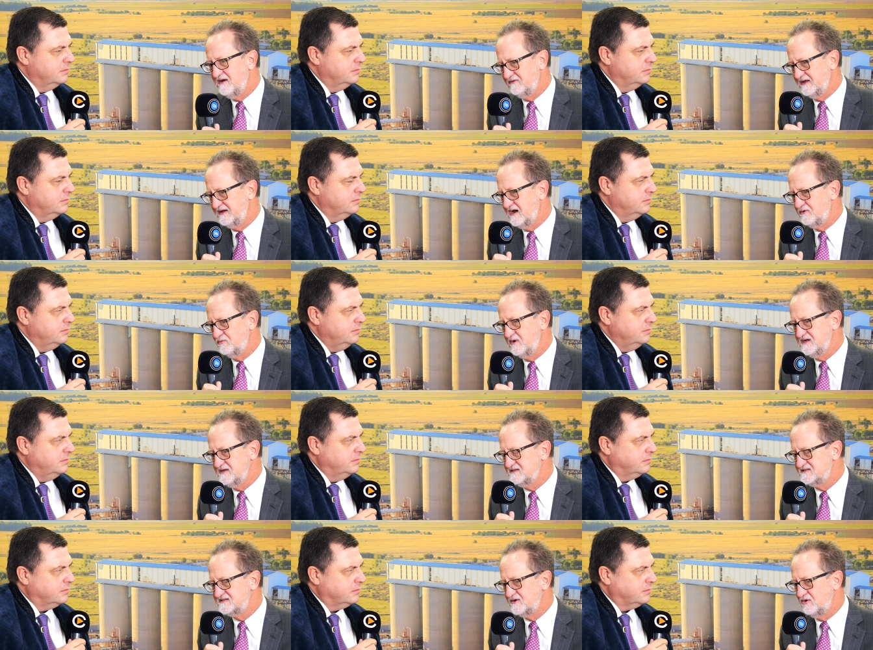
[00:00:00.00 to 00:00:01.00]
Speaker 1: heavily on wind
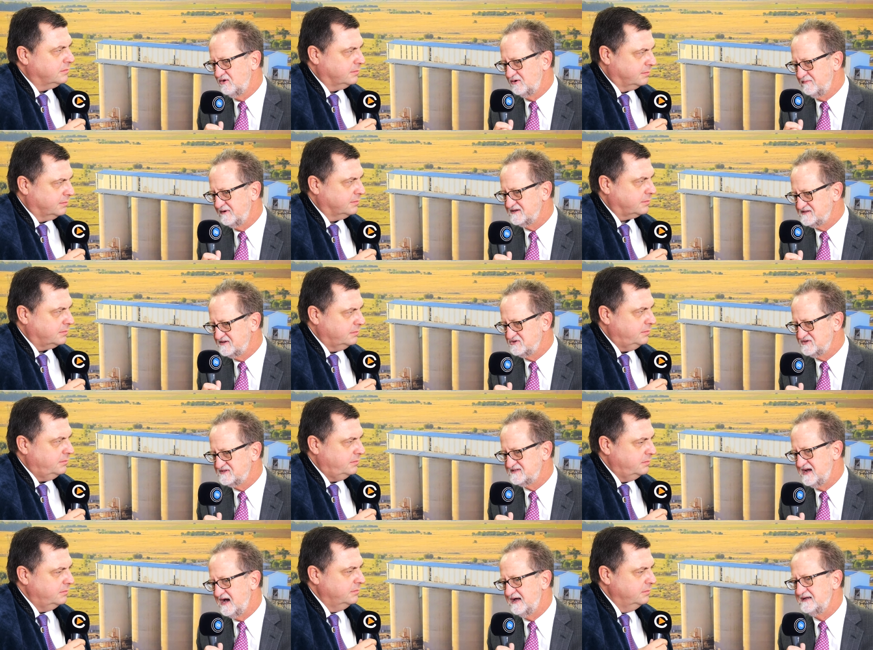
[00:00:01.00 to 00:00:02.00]
and solar because they're
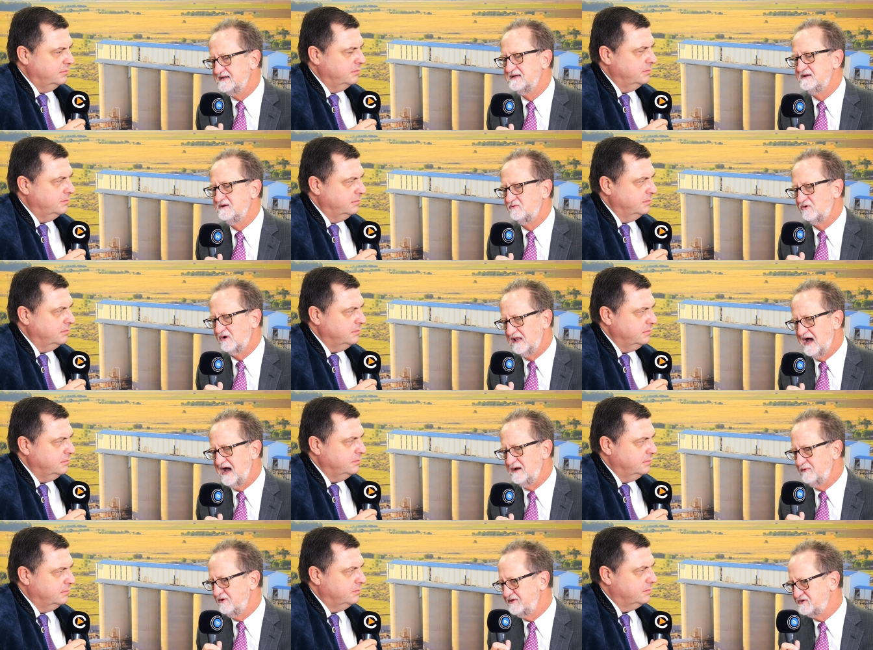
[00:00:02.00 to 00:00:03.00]
just not
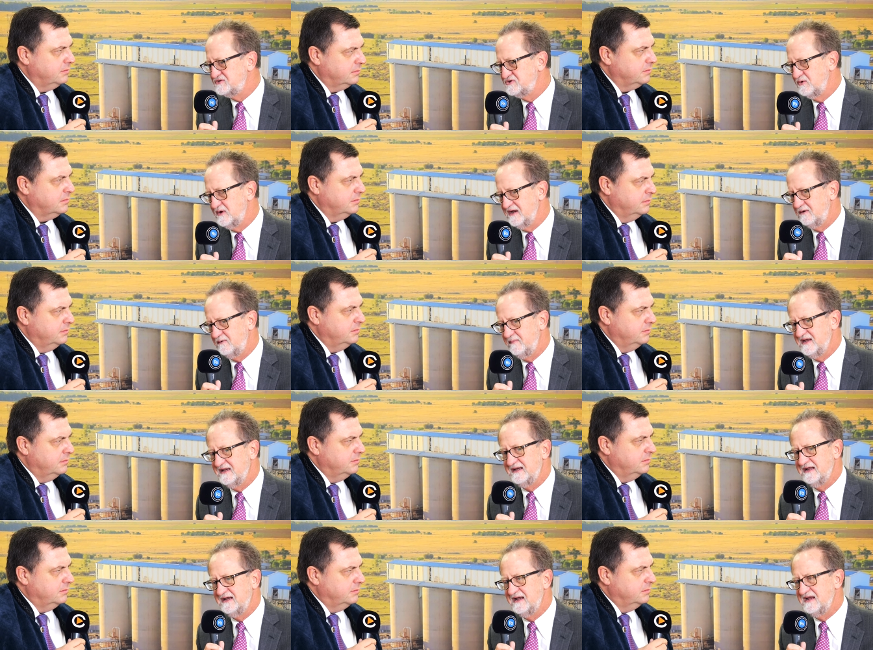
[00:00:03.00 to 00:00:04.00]
reliable, they're too
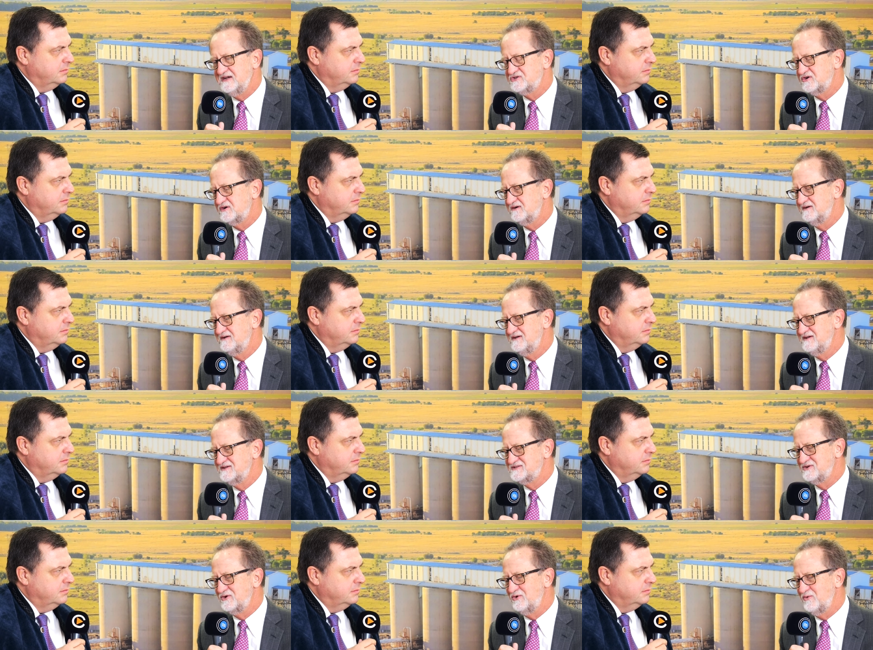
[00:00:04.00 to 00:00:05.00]
intermittent in nature,
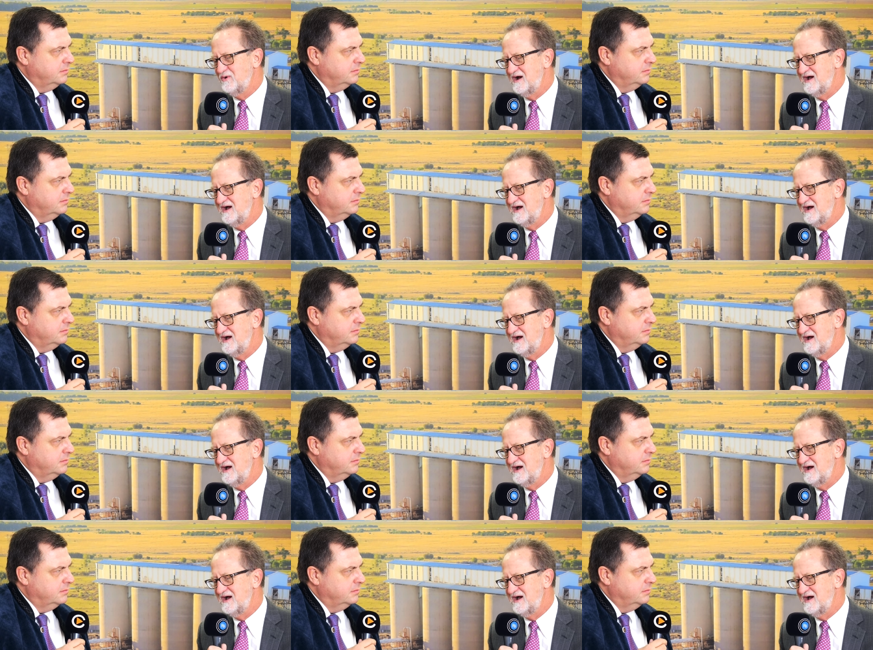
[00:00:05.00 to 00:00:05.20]
so